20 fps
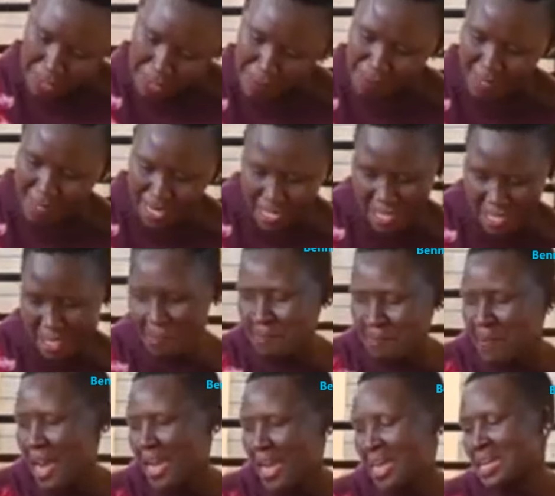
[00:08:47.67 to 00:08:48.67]
Bring them
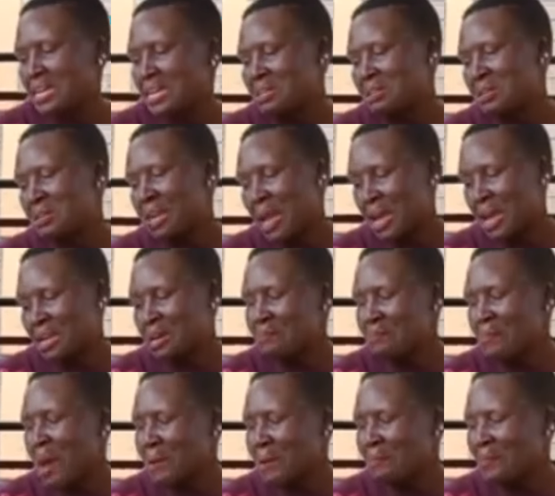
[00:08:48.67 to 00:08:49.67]
back. And I'm
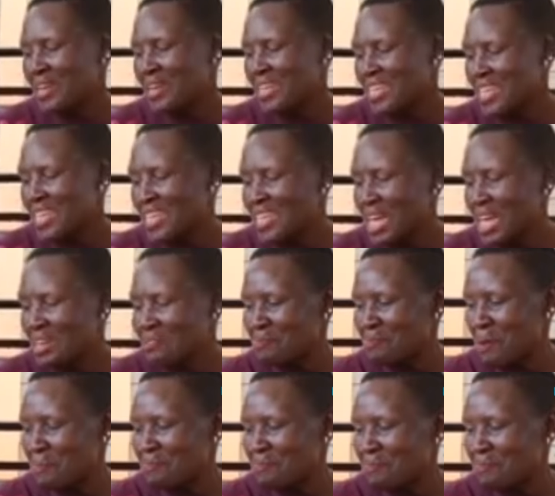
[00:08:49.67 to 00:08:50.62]
happy I did that, mom.